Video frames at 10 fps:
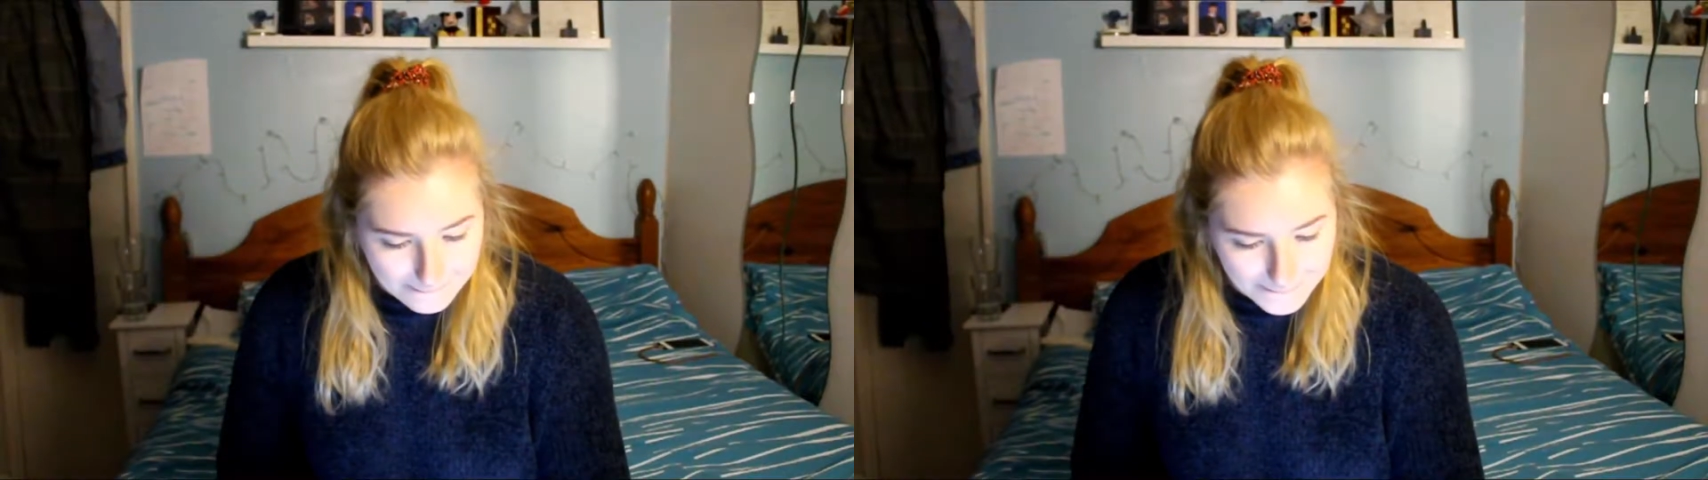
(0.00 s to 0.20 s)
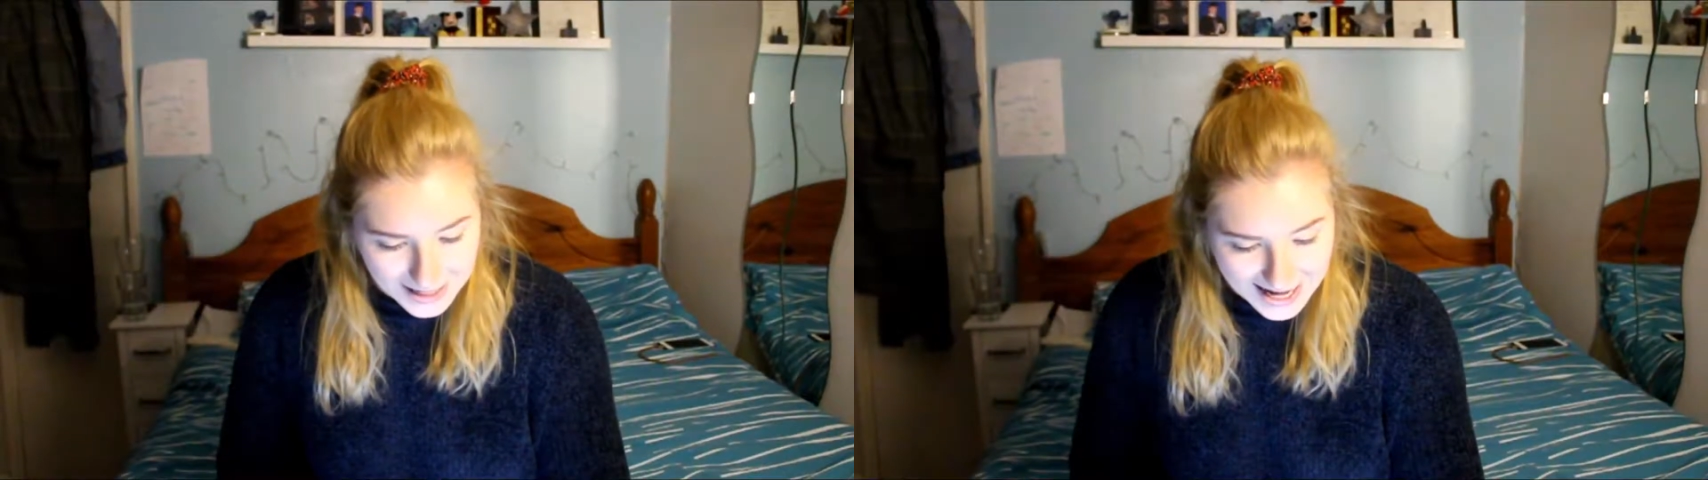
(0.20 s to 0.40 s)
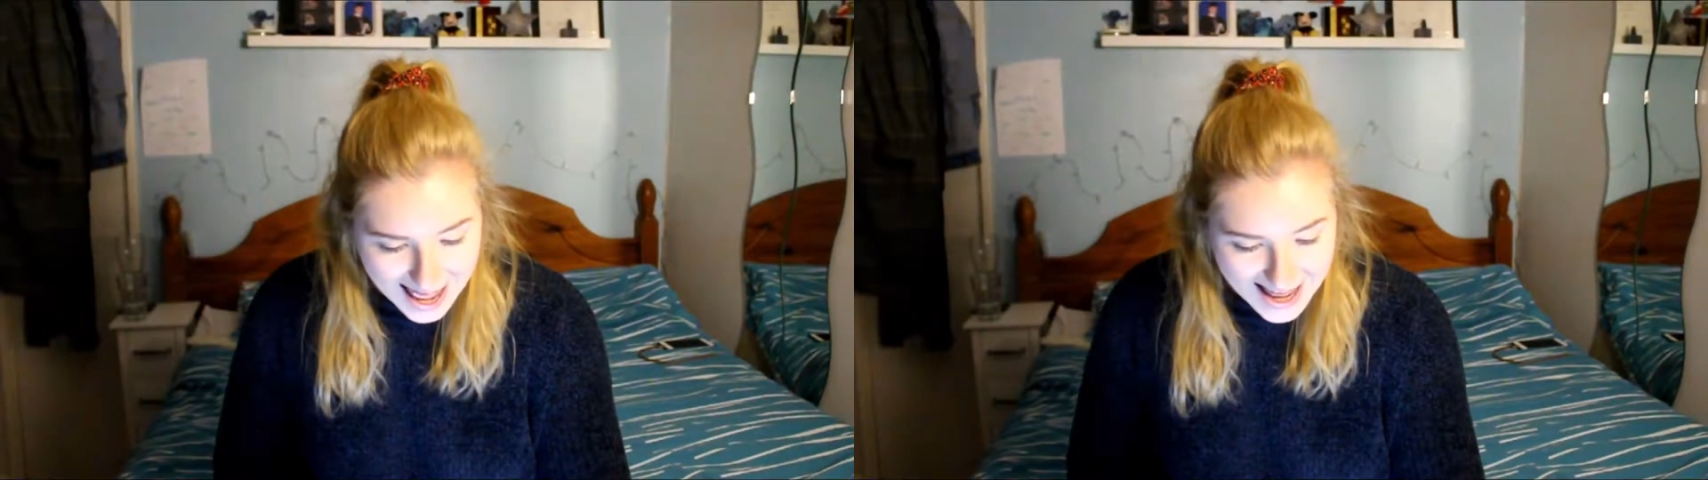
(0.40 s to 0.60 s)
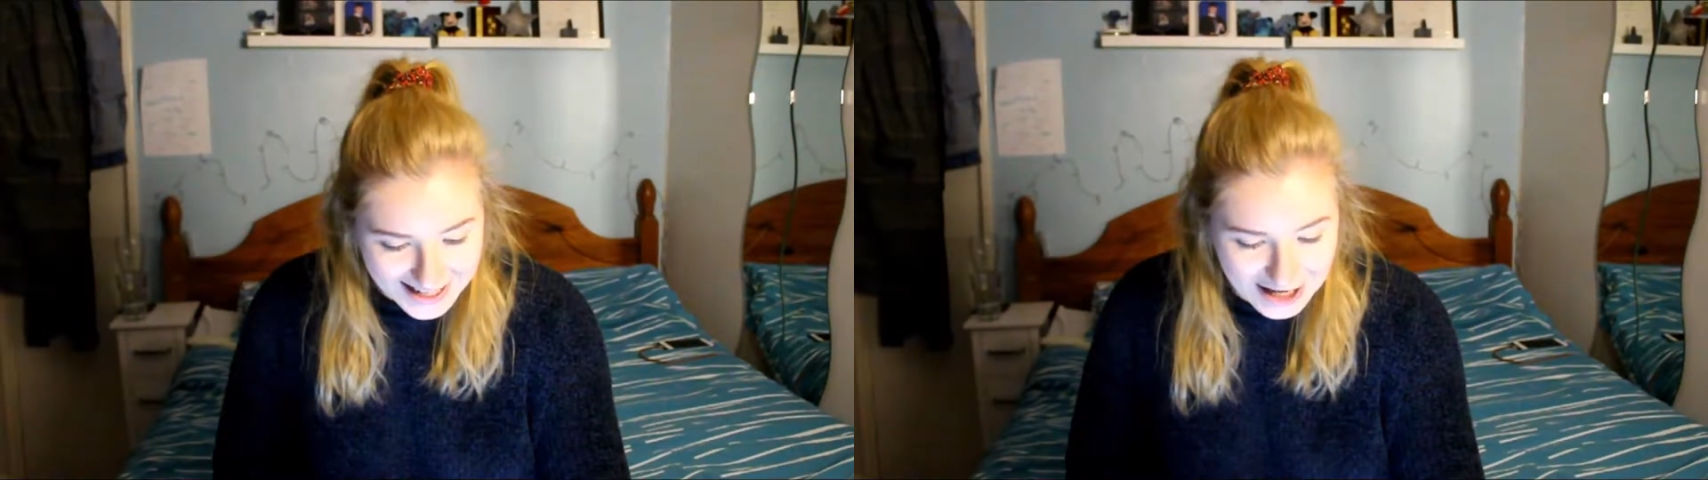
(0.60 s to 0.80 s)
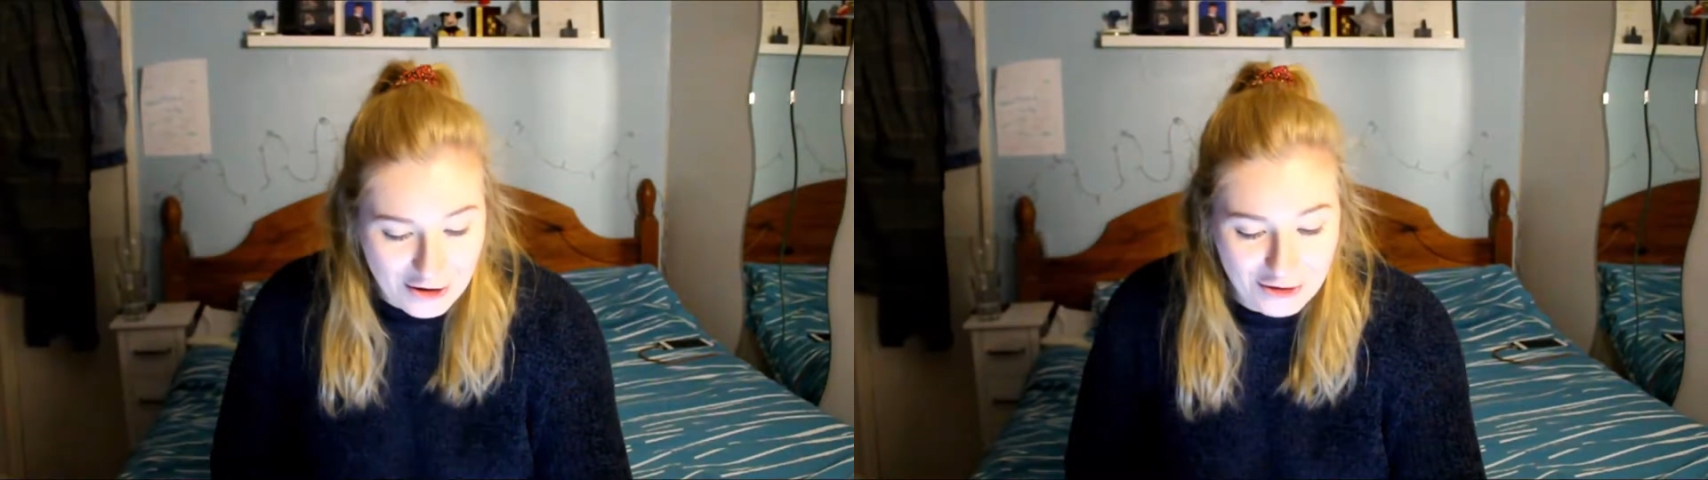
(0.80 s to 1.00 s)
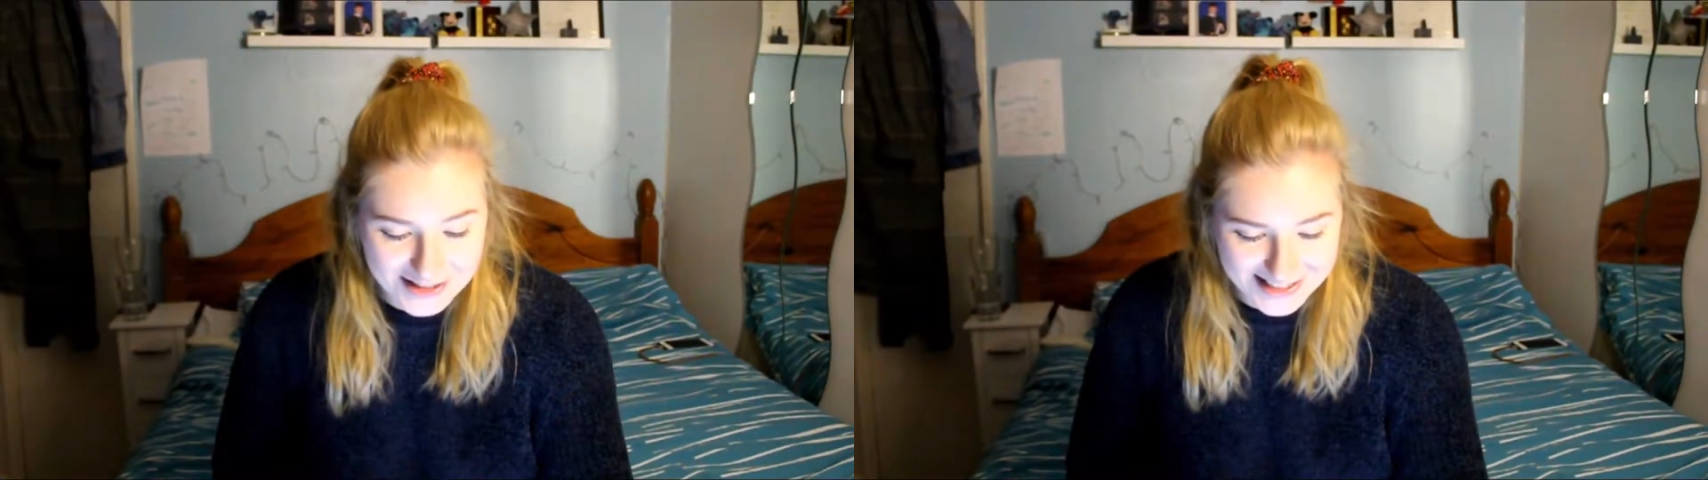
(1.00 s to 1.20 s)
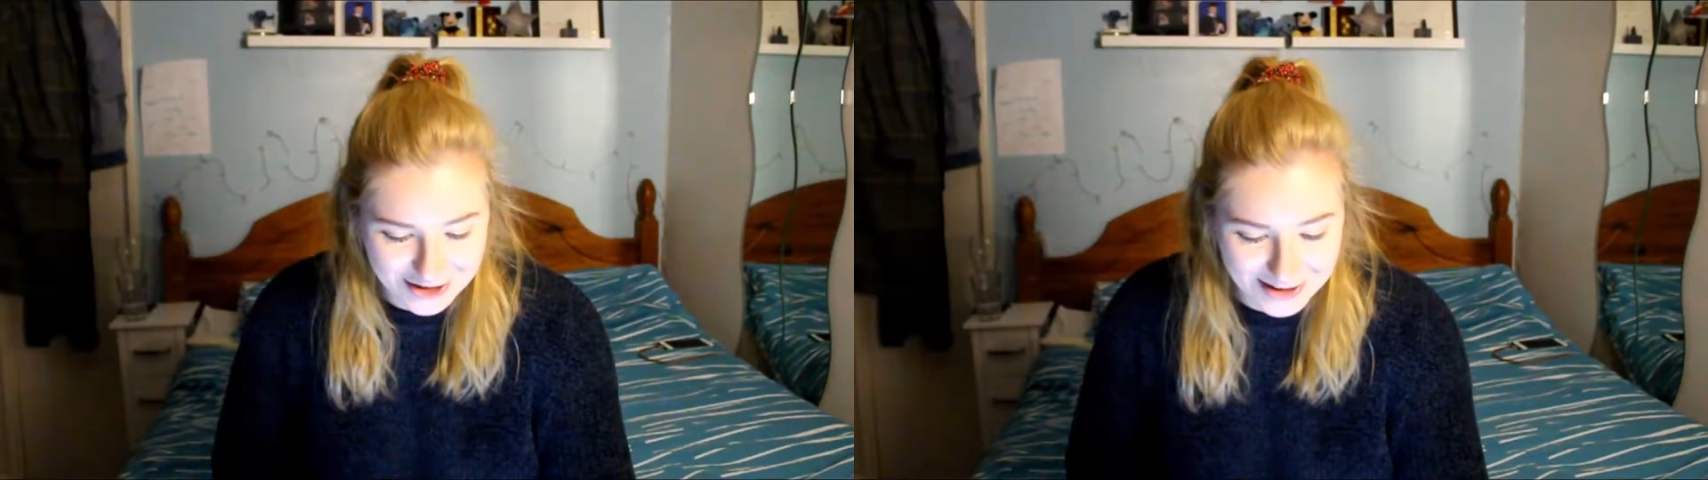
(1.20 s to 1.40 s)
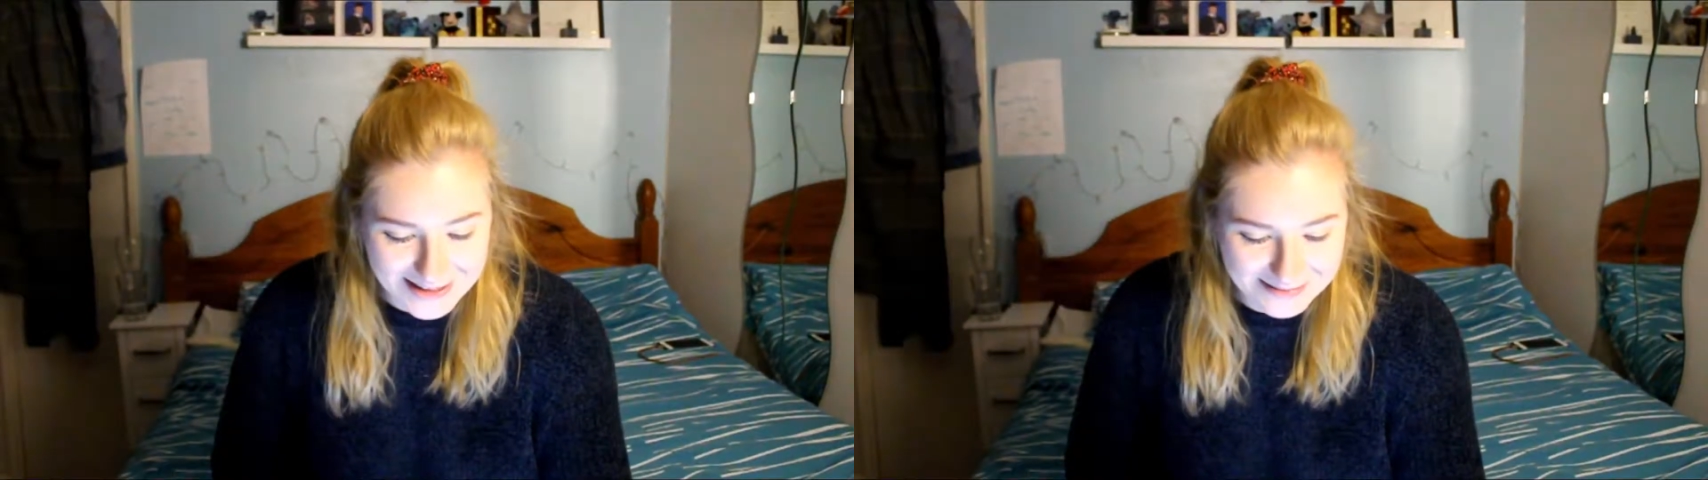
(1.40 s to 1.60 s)
Plan your
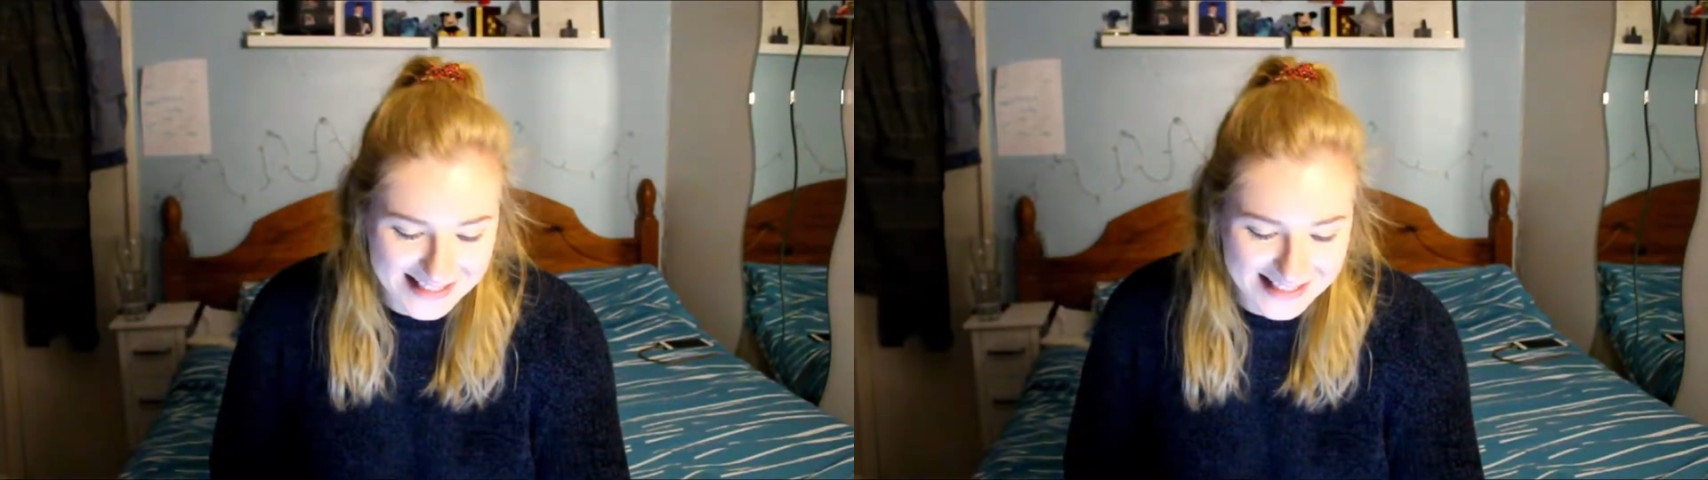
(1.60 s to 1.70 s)
dream